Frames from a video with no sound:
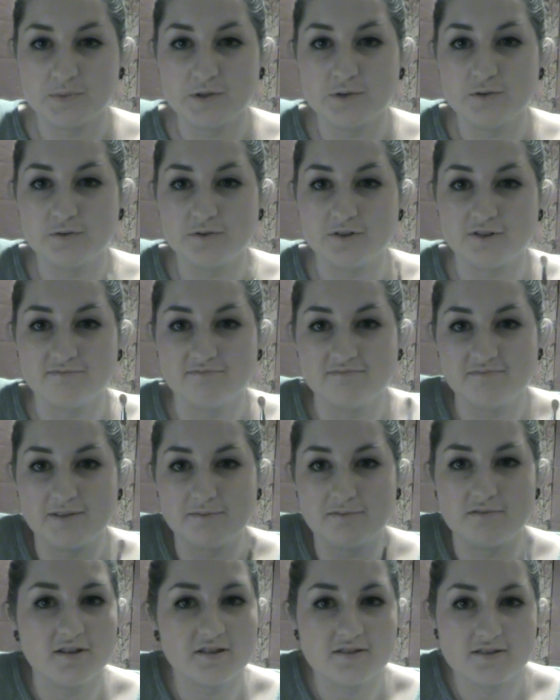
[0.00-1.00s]
beautiful. I'm
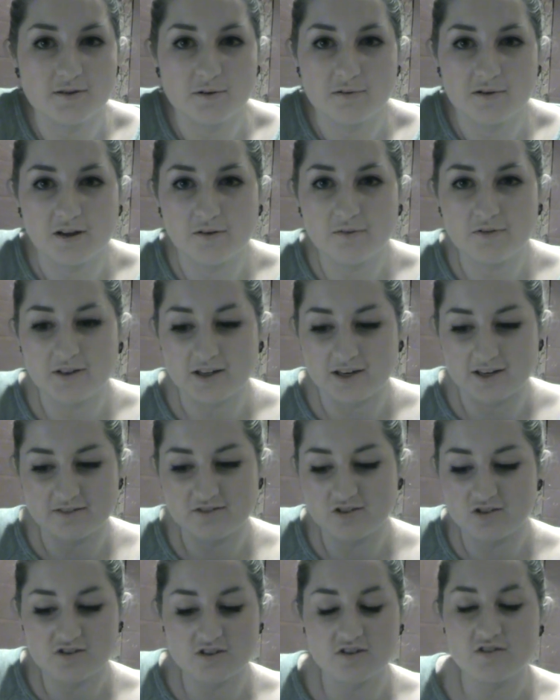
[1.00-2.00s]
just so in love with it. It's
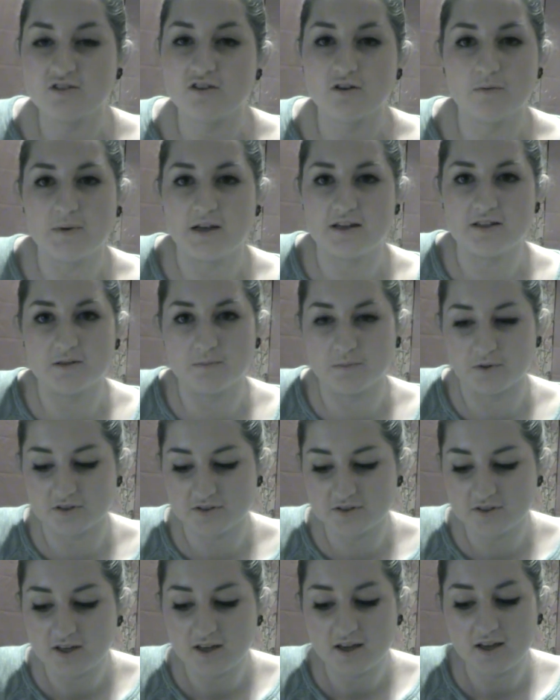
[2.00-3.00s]
just such a good blending
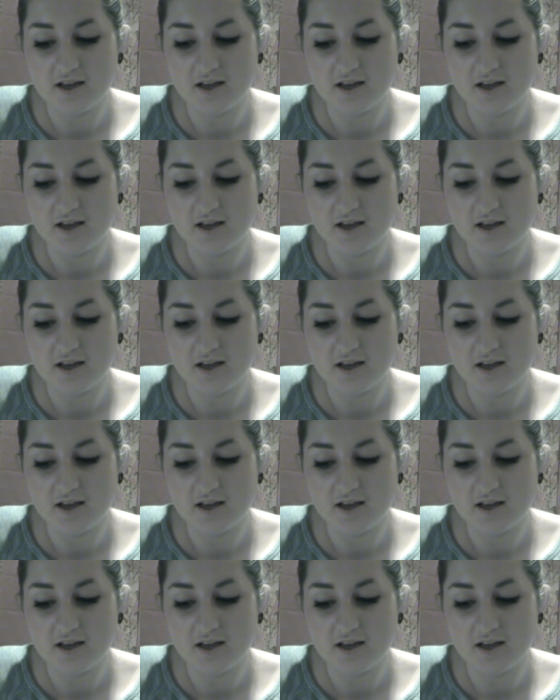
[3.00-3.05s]
brush.